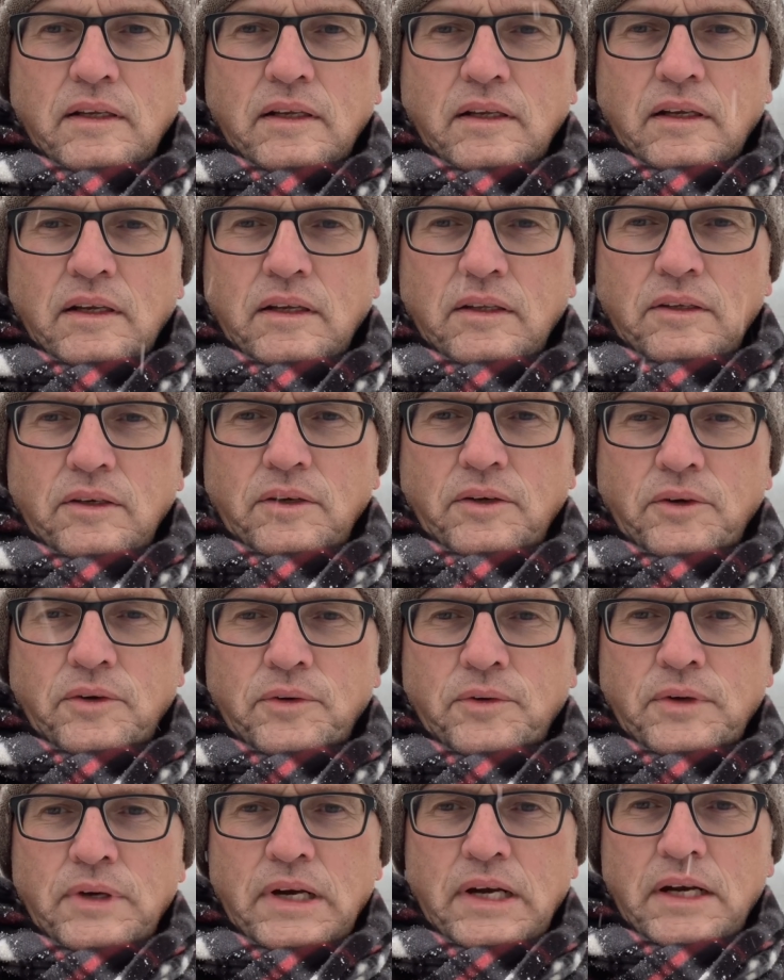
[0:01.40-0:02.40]

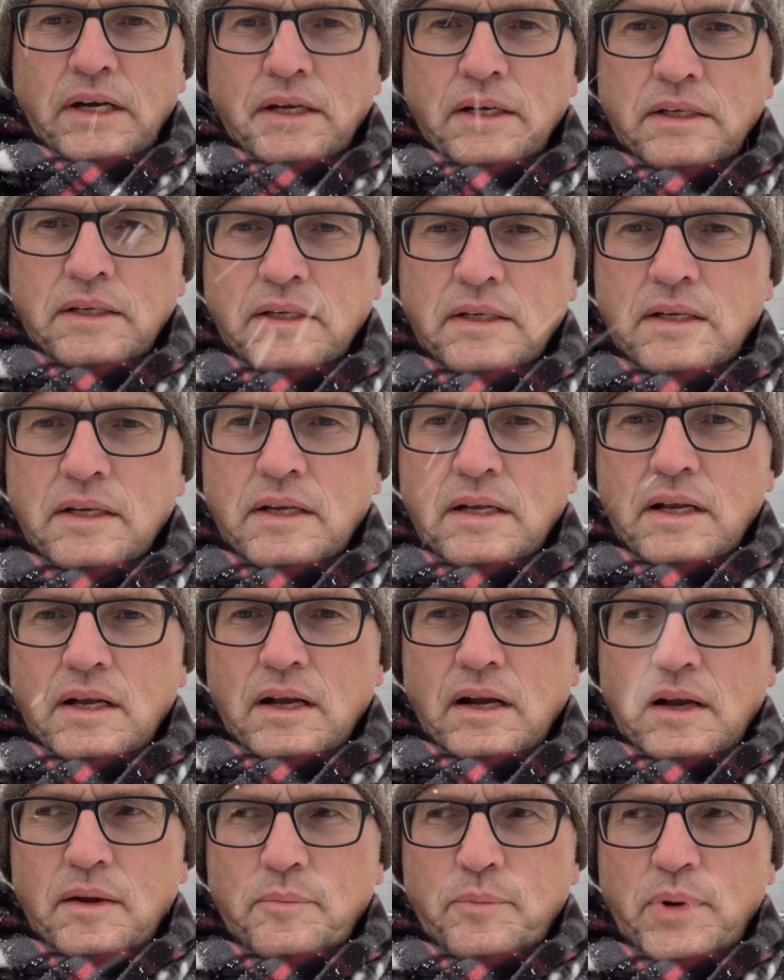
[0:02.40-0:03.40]
Hello, uh,
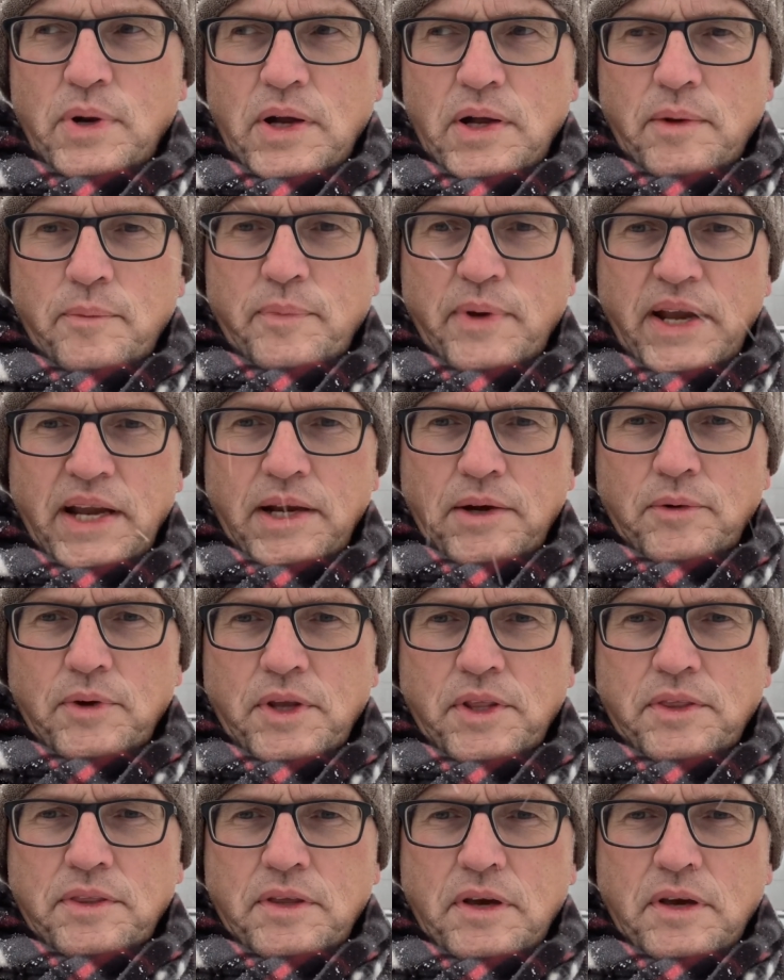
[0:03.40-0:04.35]
I'm Paul Beckwith.